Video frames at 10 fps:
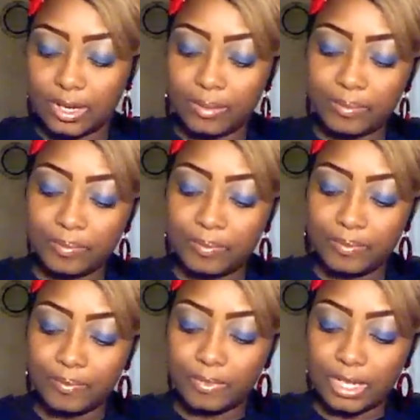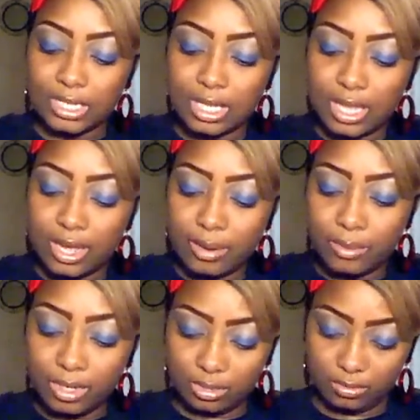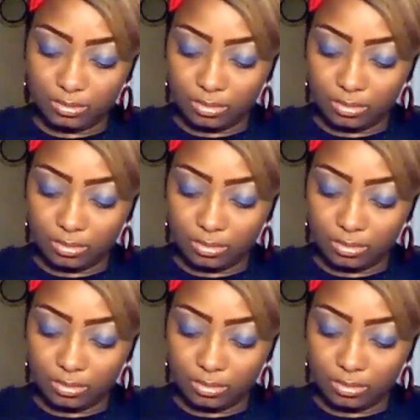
Yep, that's that one.